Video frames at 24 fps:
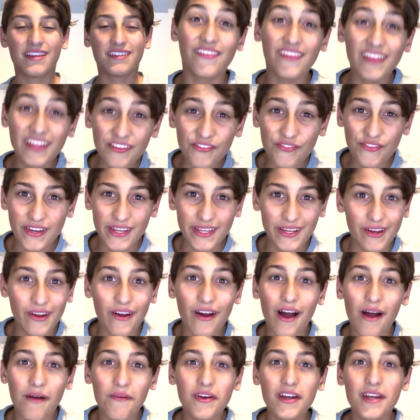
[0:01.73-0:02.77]
In this video,
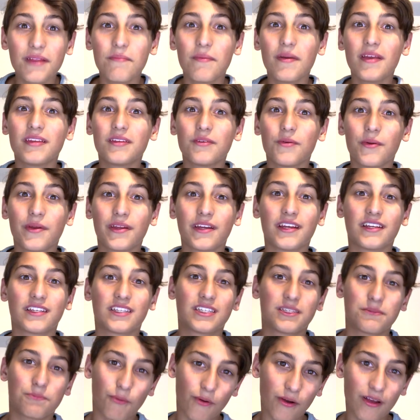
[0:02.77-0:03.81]
I'm going to be doing a
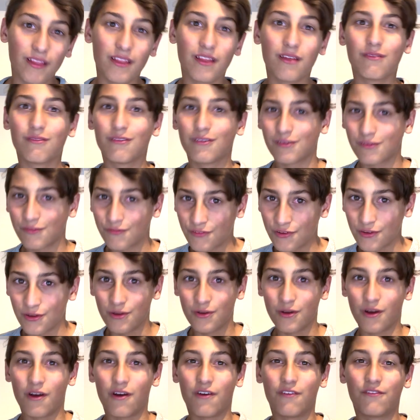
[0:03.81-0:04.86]
spoiler
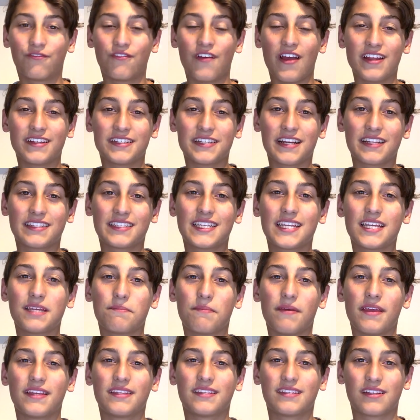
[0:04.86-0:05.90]
review of Fantastic
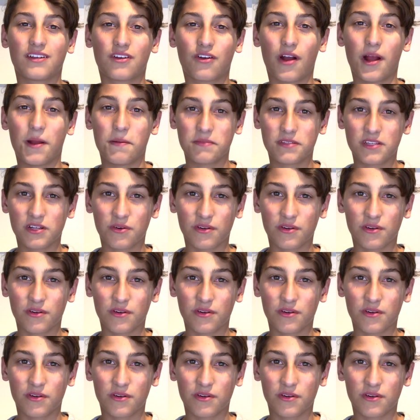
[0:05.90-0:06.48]
Beasts: The Crimes of